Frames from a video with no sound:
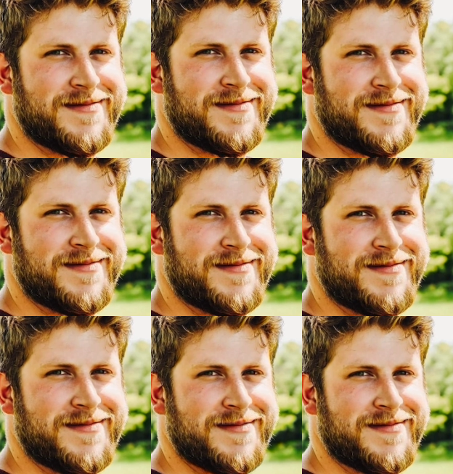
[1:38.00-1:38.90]
Uh,
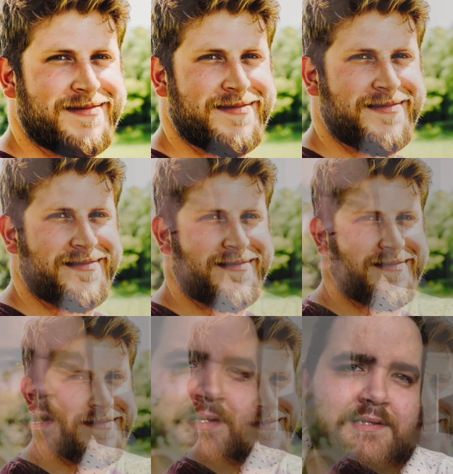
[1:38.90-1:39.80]
and it
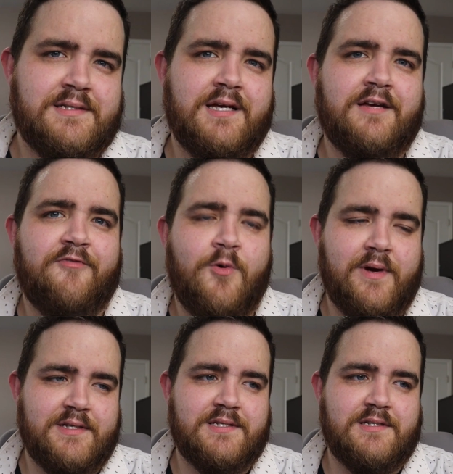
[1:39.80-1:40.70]
was
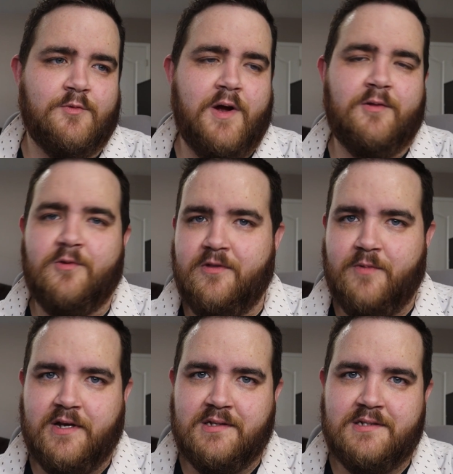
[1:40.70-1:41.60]
focused around Lord of the
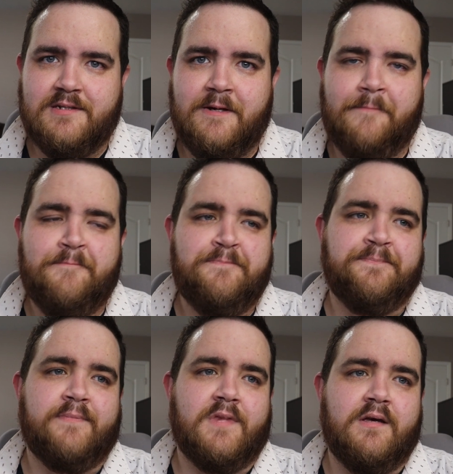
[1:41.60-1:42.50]
Rings.
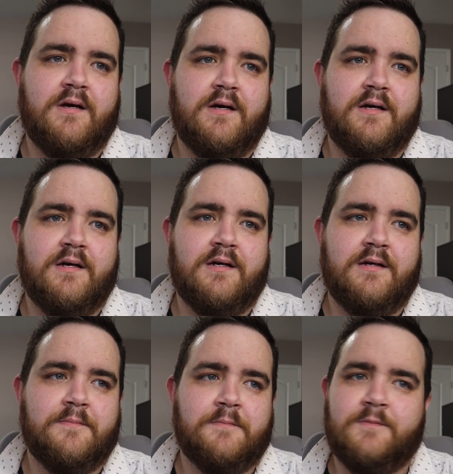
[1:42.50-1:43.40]

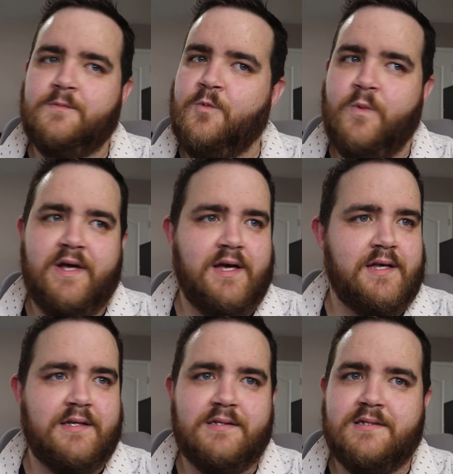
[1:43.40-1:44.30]
Um, we
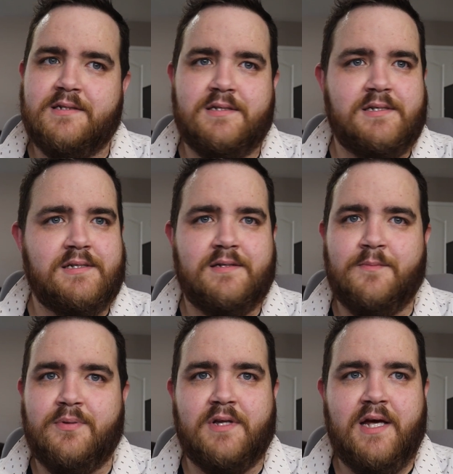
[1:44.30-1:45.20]
had
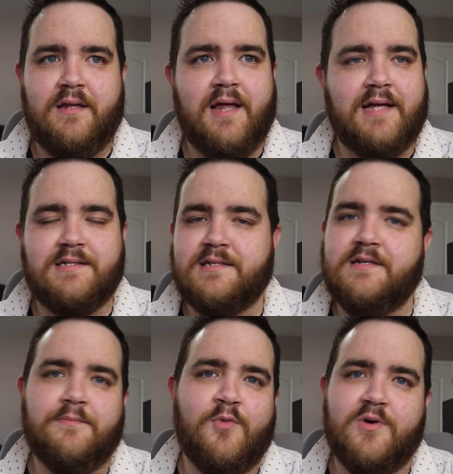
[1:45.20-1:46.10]
played that
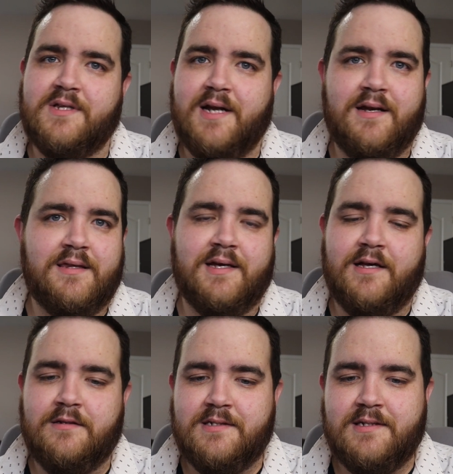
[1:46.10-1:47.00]
system more than anything
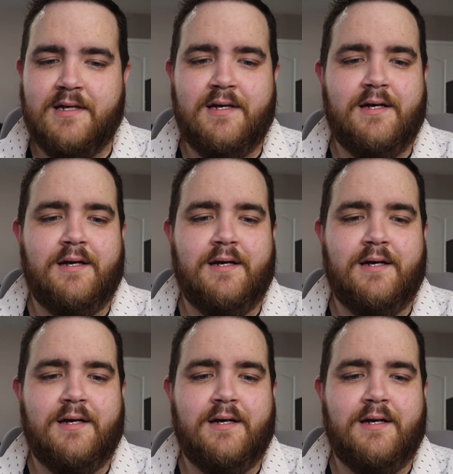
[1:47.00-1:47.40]
else.